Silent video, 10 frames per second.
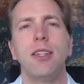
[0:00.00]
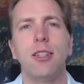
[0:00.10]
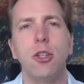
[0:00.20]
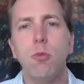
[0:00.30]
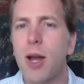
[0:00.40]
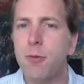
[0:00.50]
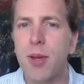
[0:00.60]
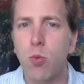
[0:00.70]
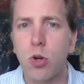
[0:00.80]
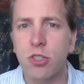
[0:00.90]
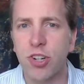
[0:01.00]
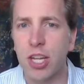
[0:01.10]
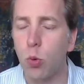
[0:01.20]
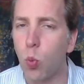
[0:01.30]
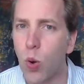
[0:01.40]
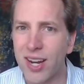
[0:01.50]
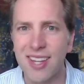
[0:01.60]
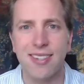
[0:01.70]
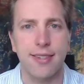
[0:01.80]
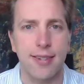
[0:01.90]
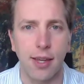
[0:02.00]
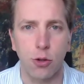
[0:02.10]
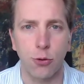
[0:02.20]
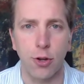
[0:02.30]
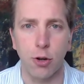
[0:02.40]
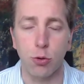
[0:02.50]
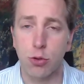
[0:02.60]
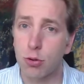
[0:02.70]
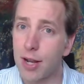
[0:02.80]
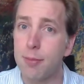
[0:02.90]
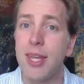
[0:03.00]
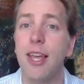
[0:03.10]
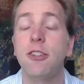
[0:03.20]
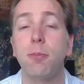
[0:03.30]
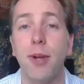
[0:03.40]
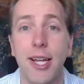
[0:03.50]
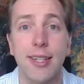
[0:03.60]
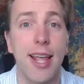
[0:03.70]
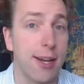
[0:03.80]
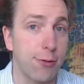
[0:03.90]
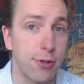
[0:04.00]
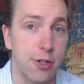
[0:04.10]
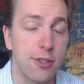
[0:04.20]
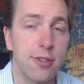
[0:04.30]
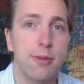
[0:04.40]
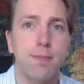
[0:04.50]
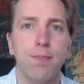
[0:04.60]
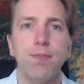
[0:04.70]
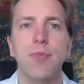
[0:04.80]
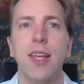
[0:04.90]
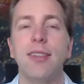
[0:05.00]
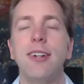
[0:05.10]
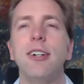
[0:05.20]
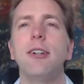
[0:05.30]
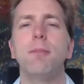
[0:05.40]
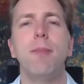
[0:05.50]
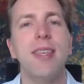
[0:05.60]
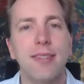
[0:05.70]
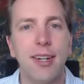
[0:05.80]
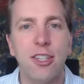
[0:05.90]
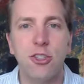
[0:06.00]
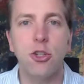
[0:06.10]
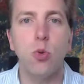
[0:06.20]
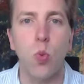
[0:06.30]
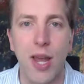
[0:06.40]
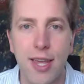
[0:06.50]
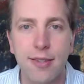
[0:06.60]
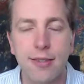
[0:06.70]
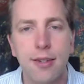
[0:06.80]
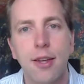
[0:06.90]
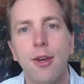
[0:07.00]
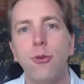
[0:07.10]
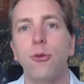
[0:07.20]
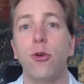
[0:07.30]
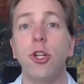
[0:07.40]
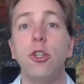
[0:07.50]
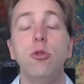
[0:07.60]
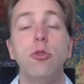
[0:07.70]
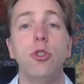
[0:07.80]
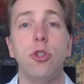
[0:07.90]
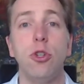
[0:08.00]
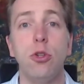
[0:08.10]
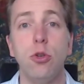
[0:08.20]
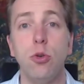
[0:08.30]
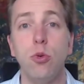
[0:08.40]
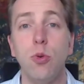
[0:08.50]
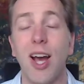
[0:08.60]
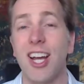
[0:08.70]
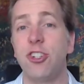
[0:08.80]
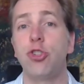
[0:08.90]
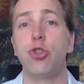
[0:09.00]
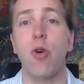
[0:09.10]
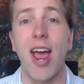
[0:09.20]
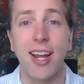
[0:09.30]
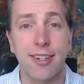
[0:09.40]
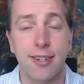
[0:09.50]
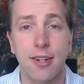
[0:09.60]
you might be wondering what is a sales funnel, so let me explain that first. There are basically 2 ways for you to attract